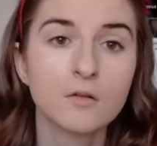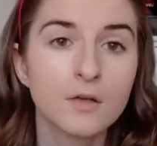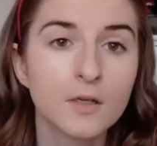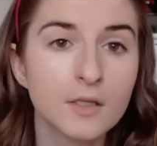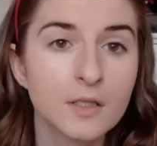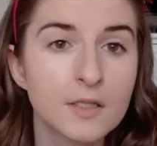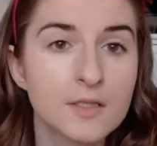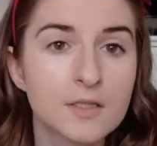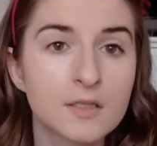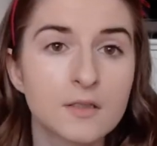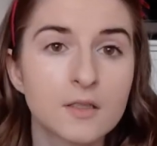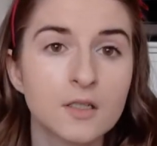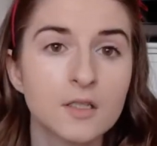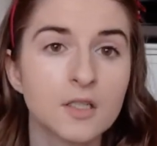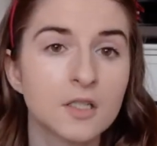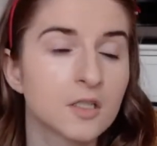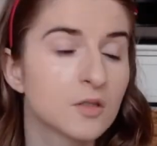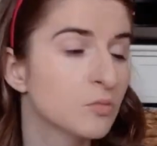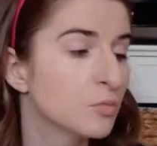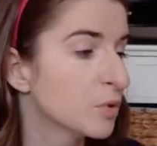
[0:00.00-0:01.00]
least then
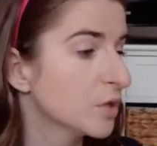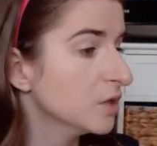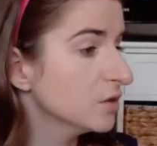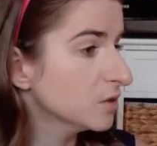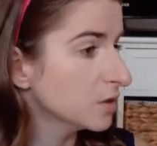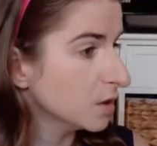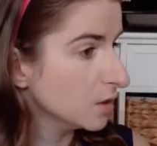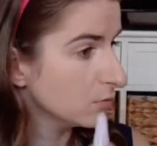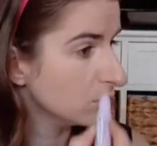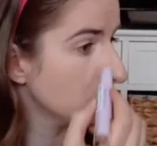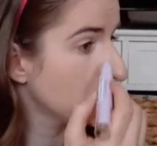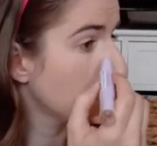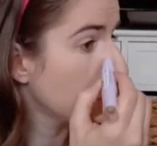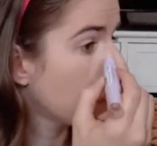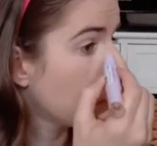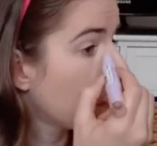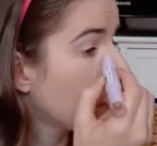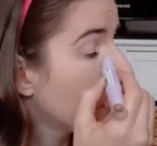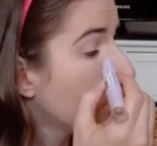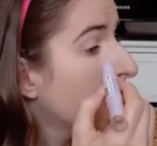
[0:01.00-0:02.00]
you can build it.
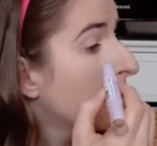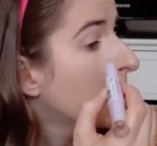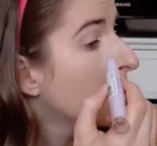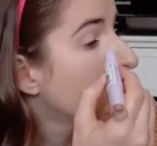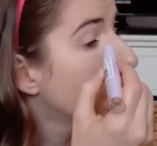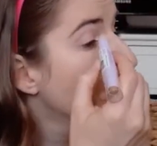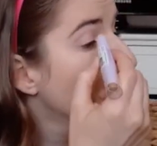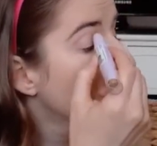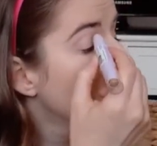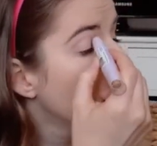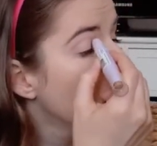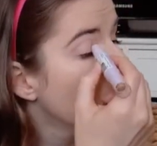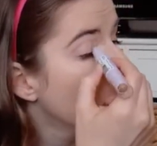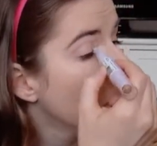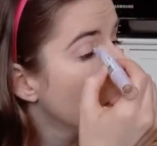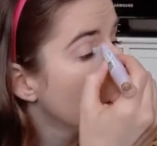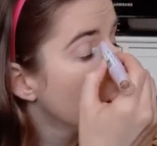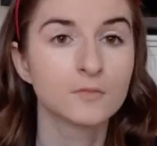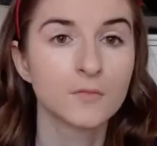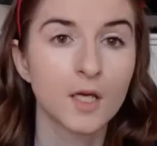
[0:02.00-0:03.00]

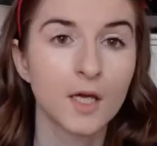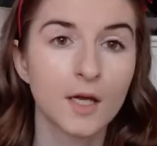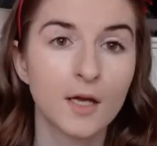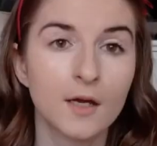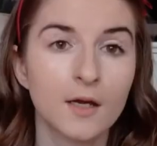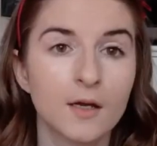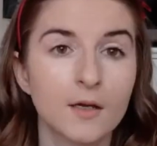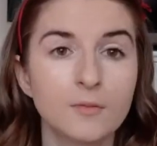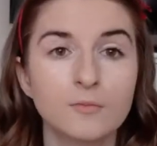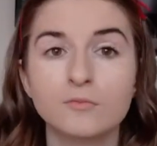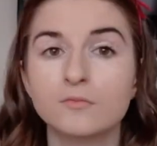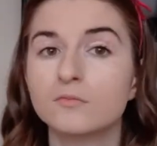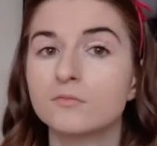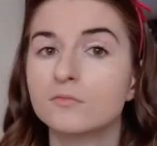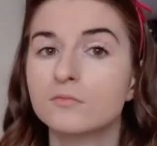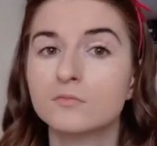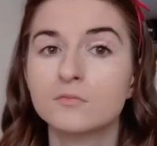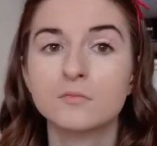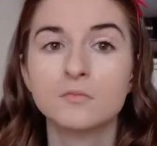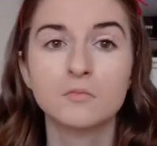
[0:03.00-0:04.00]

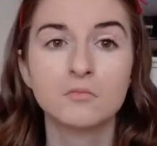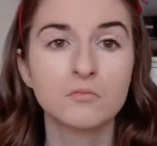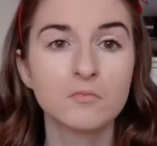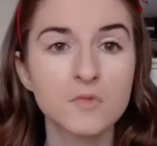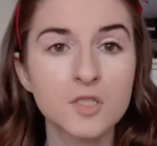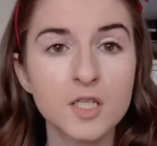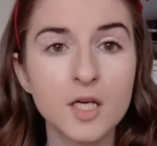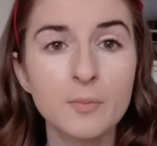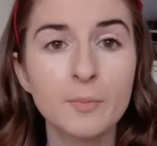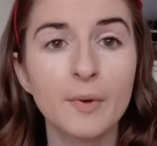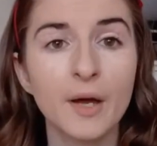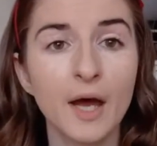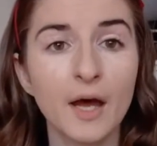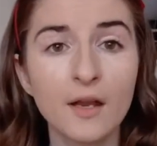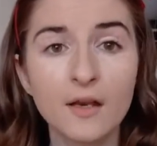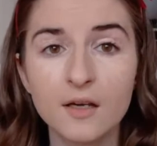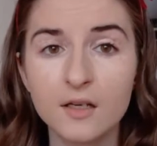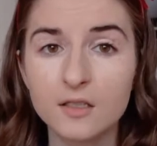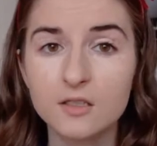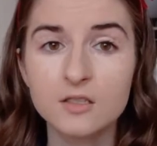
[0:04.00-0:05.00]
It's not
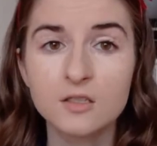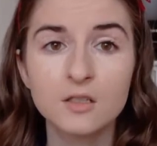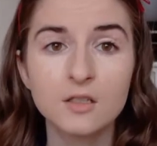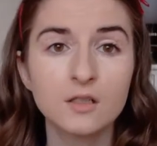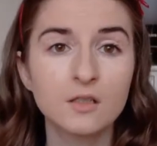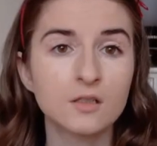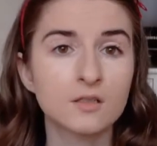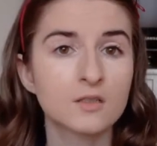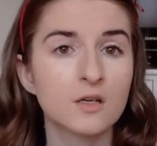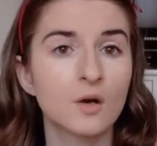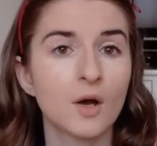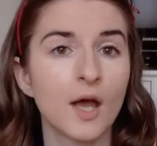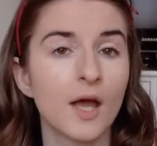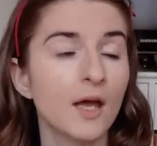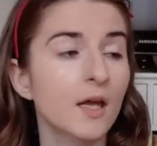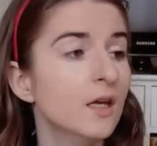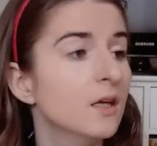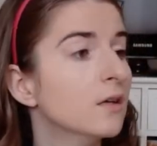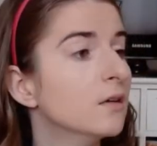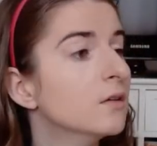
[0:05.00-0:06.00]
bad actually, it looks
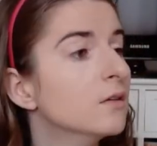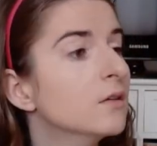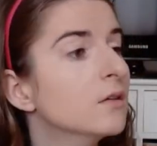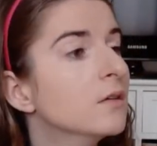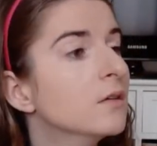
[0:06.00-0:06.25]
okay.